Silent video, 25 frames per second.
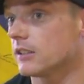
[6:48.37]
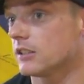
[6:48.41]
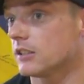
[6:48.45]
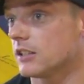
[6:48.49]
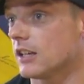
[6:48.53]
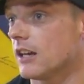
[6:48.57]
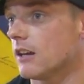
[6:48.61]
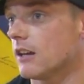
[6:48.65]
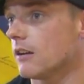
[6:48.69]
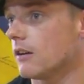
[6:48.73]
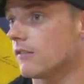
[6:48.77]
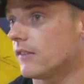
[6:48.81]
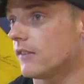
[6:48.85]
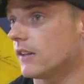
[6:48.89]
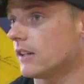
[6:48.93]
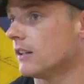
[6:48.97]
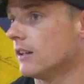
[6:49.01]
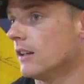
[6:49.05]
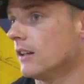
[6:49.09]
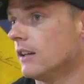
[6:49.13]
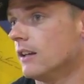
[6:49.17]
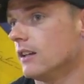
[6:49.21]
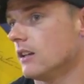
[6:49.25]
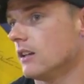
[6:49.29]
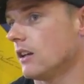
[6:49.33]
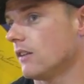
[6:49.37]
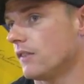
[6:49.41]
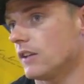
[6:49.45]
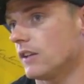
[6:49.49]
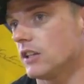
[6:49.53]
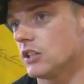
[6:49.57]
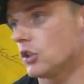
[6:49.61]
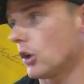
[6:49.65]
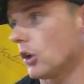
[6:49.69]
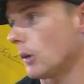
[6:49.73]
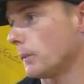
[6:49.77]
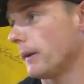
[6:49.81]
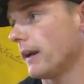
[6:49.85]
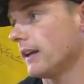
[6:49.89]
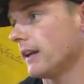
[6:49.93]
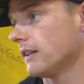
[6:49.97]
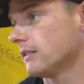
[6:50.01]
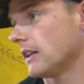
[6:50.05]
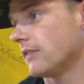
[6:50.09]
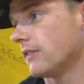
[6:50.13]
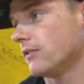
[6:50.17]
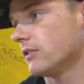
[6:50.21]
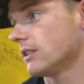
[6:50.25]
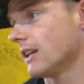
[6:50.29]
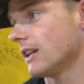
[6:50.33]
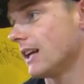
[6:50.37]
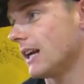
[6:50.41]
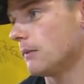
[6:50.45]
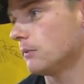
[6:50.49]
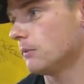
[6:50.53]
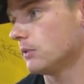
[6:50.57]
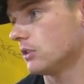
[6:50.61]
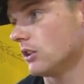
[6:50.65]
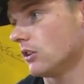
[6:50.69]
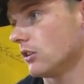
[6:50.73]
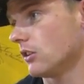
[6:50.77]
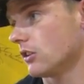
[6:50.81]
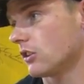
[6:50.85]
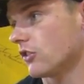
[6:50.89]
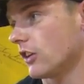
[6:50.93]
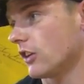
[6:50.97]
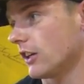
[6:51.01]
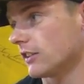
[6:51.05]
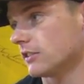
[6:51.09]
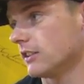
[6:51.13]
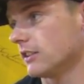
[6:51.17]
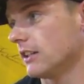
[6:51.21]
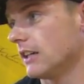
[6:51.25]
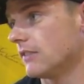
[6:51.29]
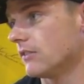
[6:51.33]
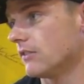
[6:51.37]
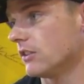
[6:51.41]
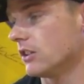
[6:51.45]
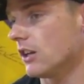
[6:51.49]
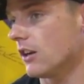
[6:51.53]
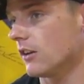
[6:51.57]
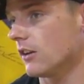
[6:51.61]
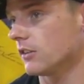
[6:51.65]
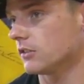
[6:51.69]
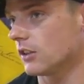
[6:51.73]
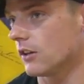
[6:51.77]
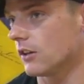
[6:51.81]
year I've had finished top 8 7 times at tracks I didn't even know.